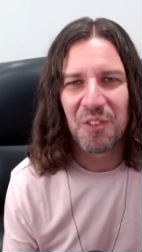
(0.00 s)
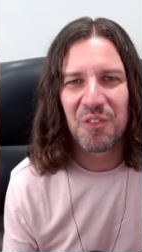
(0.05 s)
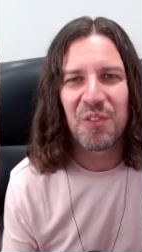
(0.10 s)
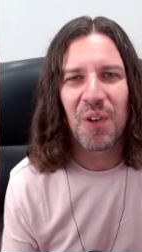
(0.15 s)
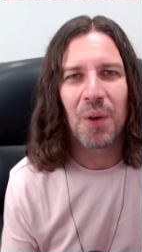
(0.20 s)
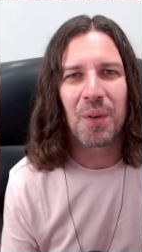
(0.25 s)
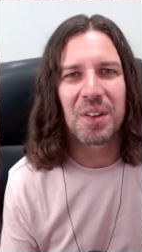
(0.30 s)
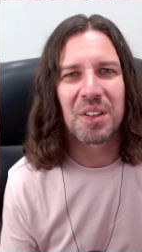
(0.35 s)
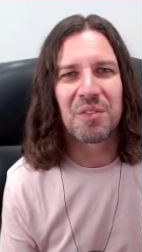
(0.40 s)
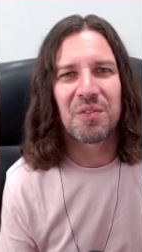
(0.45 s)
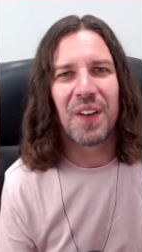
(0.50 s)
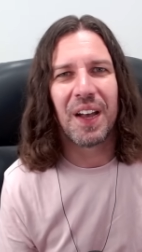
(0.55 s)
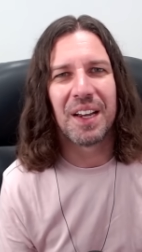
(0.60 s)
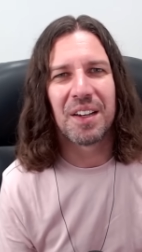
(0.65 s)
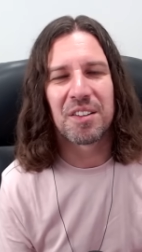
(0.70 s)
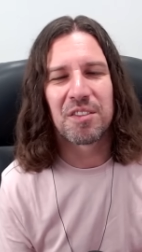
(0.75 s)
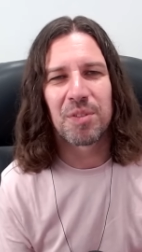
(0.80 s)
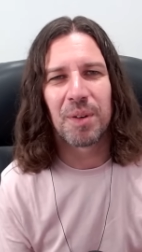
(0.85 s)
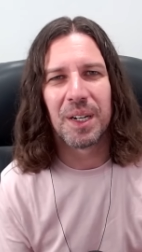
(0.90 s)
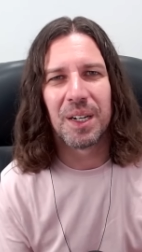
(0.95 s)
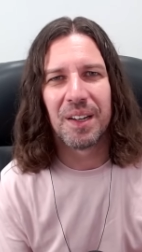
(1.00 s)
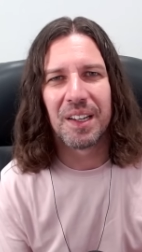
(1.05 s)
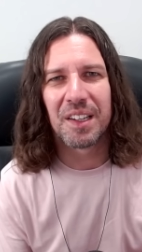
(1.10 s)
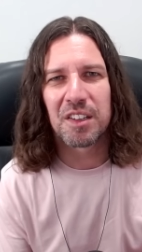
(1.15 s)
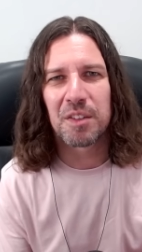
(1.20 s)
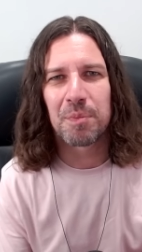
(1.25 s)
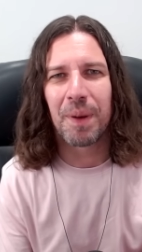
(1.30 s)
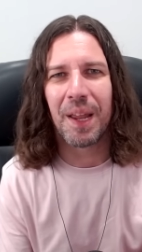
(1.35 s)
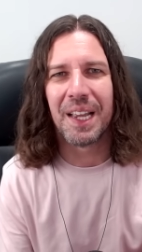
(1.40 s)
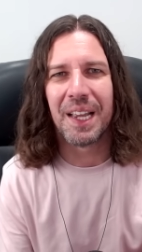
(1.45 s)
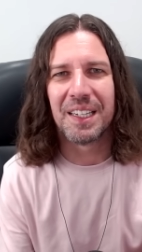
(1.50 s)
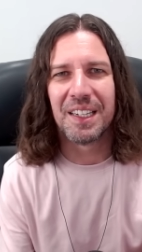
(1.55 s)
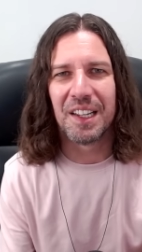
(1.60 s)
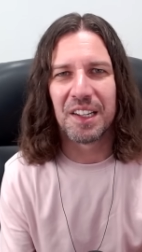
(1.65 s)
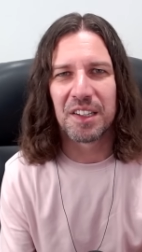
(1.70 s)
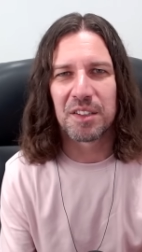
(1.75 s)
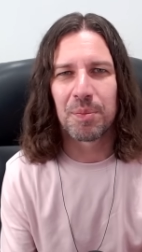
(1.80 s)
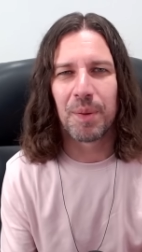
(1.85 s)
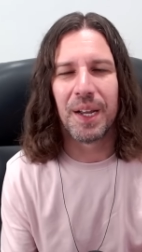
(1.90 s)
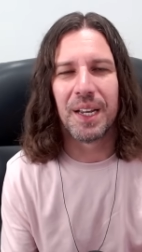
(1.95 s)
Forest fans trying to explain
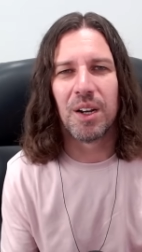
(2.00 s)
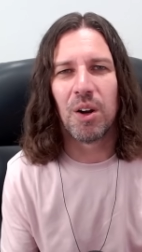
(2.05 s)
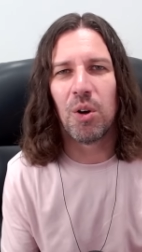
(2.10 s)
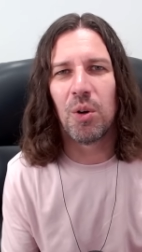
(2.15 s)
this when